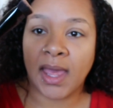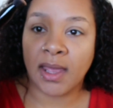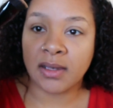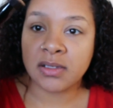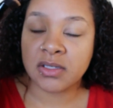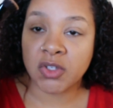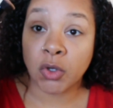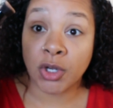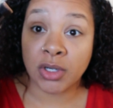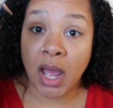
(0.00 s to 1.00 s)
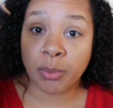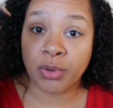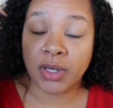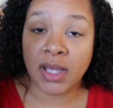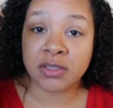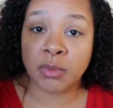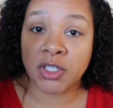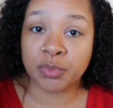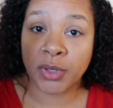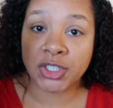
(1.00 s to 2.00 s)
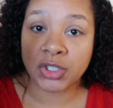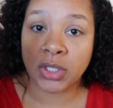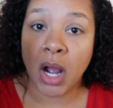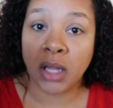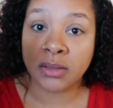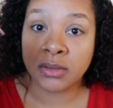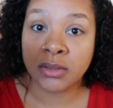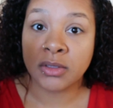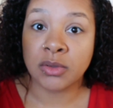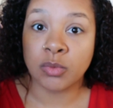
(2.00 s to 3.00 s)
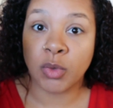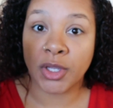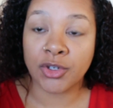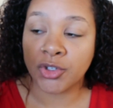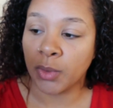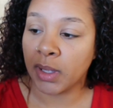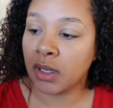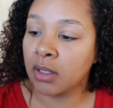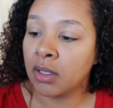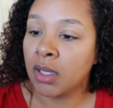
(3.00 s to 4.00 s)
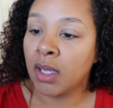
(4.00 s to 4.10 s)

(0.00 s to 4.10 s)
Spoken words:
end so you're not putting as much pressure on what you're doing.